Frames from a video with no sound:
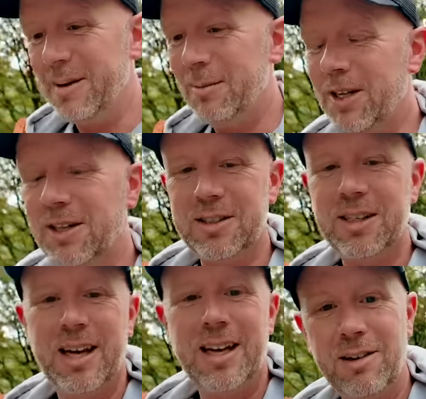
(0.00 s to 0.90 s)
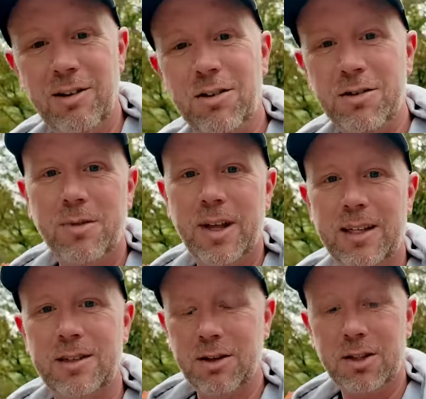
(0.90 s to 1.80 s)
because there are some
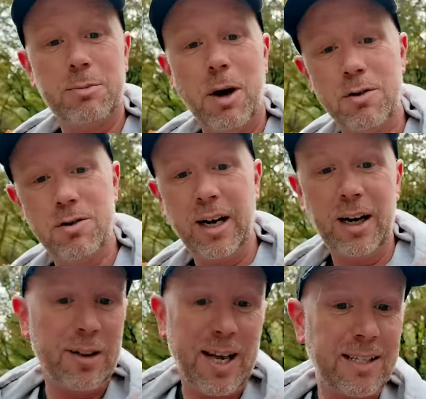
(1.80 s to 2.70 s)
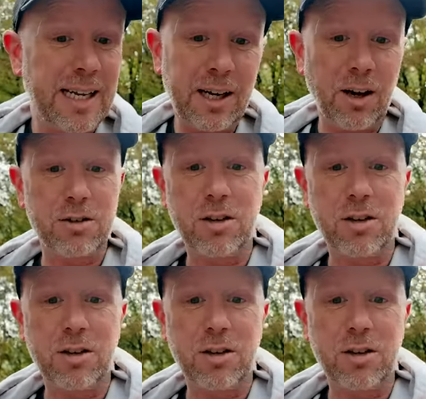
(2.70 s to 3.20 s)
things that are exposed on it, like the SD card